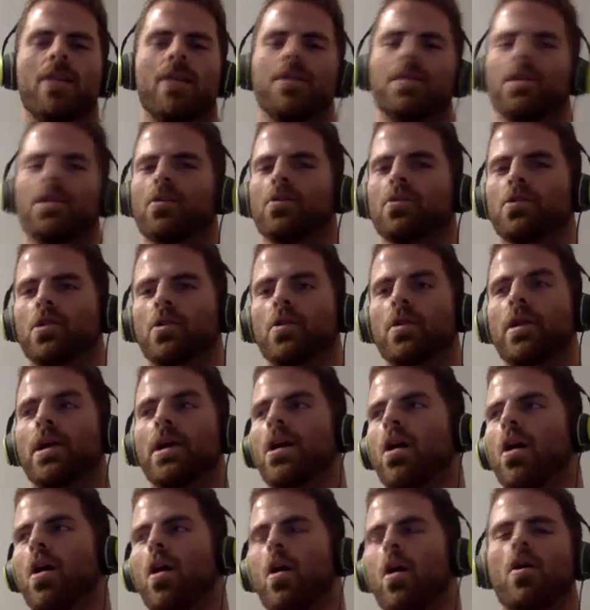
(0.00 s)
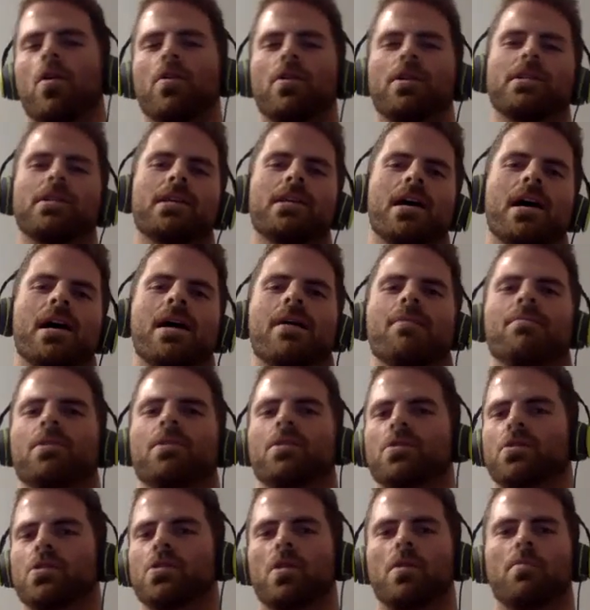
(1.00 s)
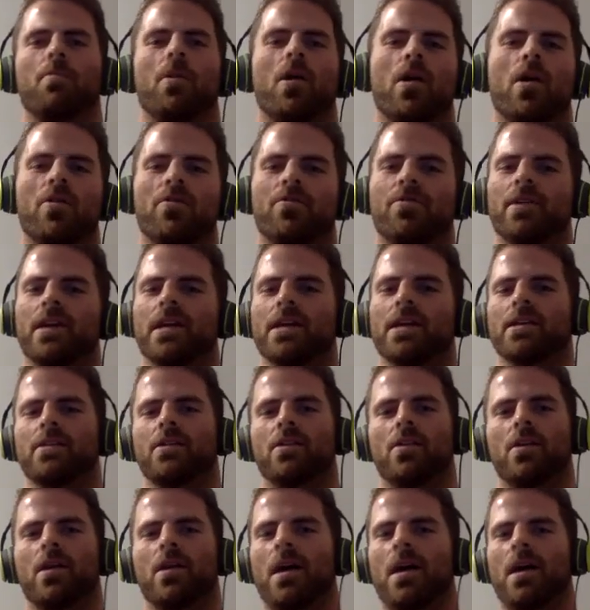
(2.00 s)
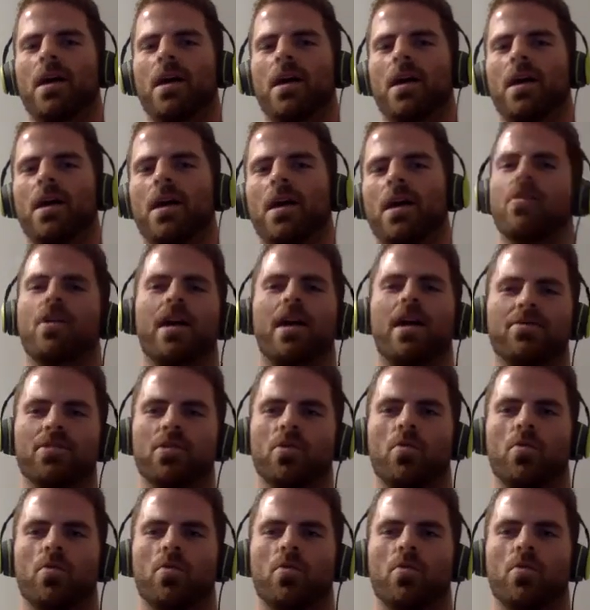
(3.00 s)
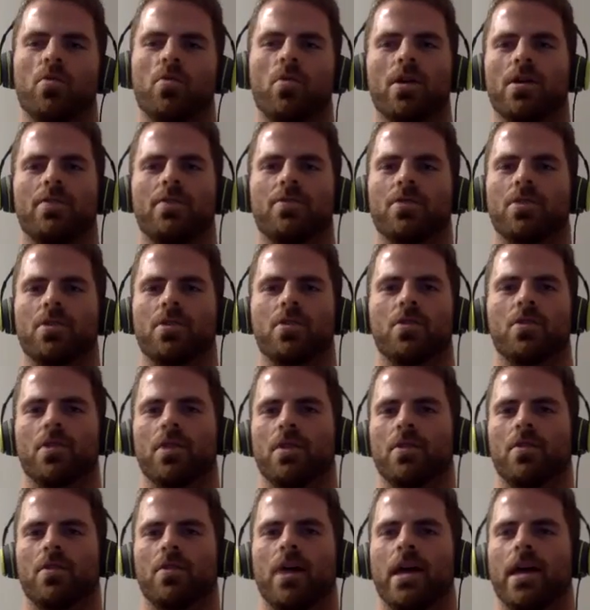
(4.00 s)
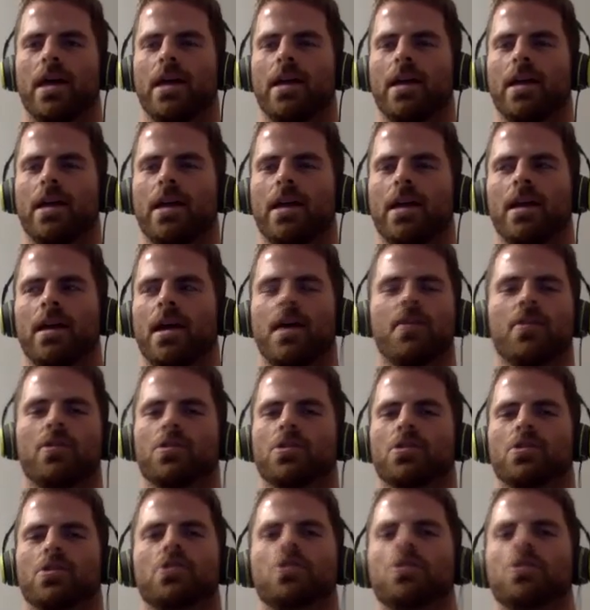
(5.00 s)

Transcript: and they'll do it all the time. They'll do it perfect. I'll never have to wonder if they're doing it right. And they'll